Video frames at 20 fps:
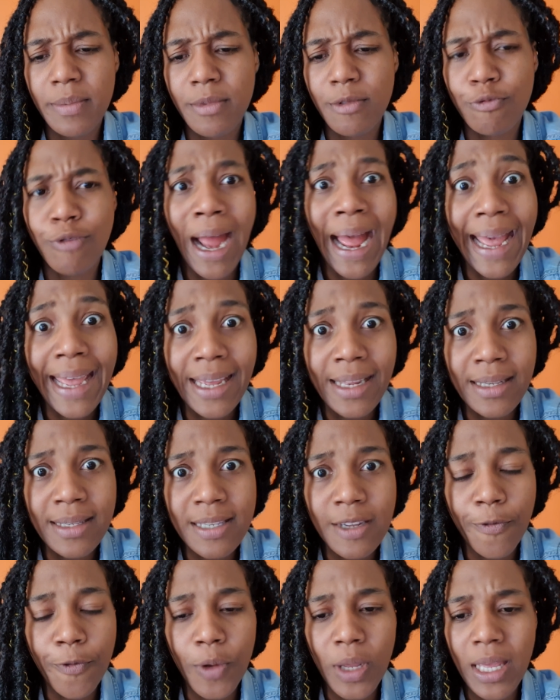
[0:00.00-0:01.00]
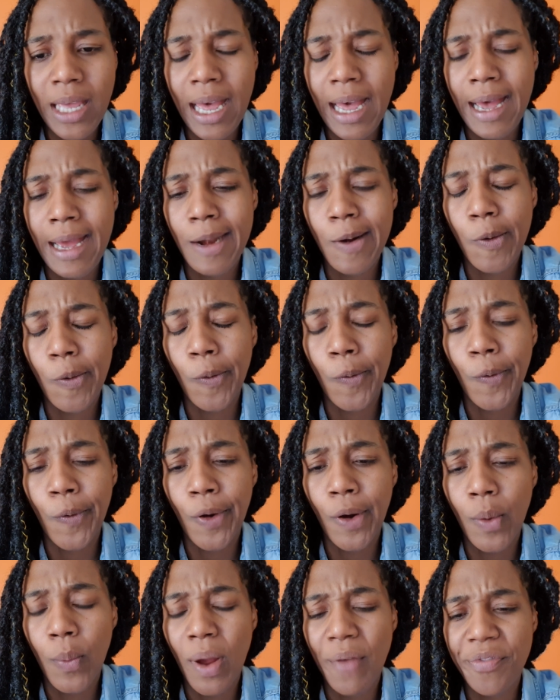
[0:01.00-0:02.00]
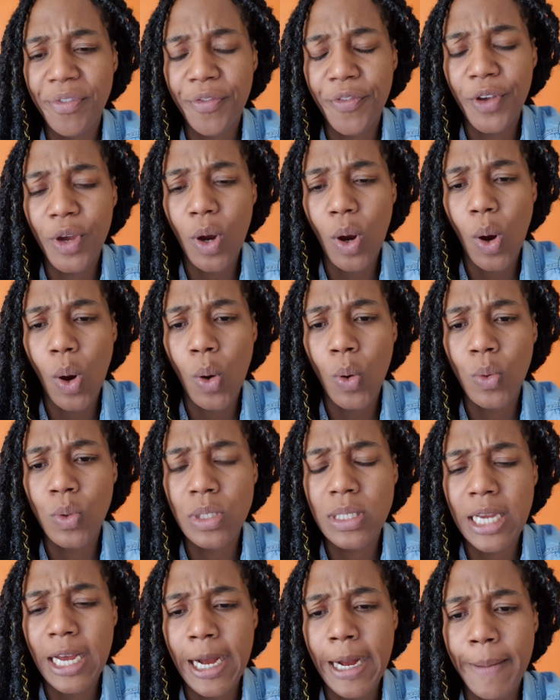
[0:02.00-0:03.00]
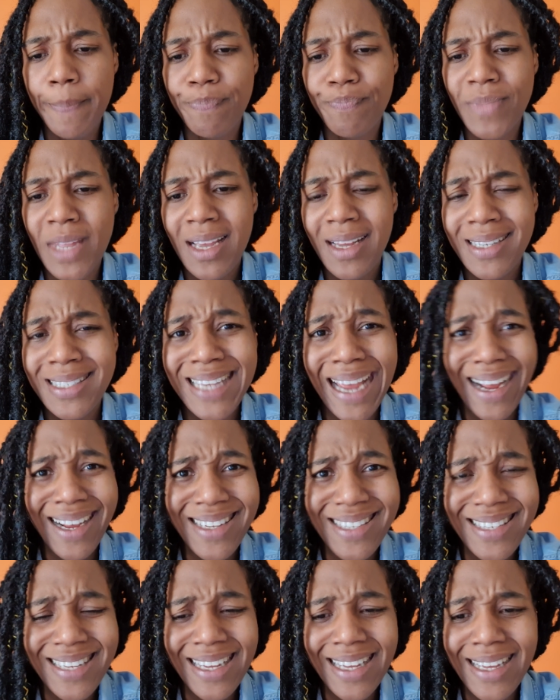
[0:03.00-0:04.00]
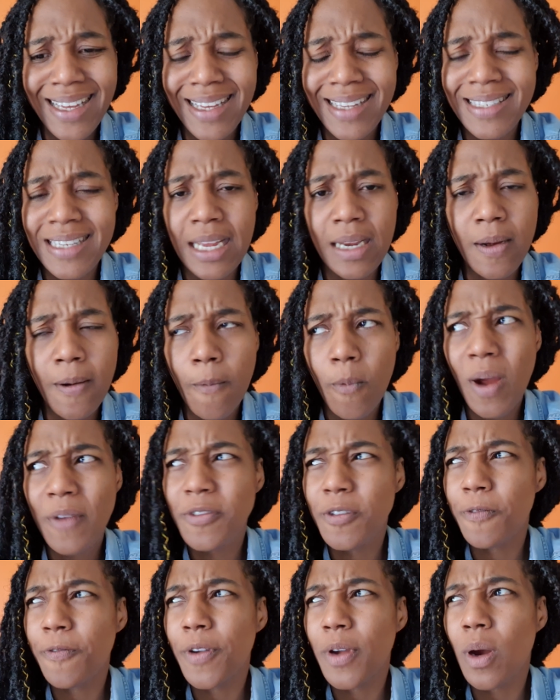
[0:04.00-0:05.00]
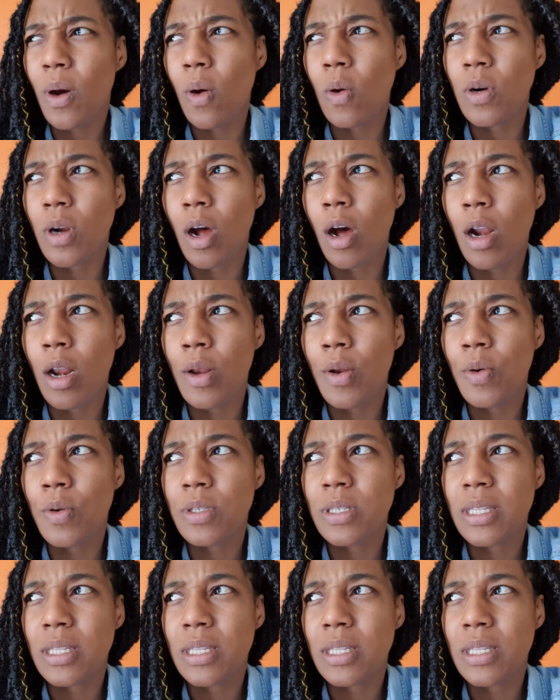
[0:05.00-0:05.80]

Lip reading: rides if we can, or we have to figure out taxes, and we have to figure out all of those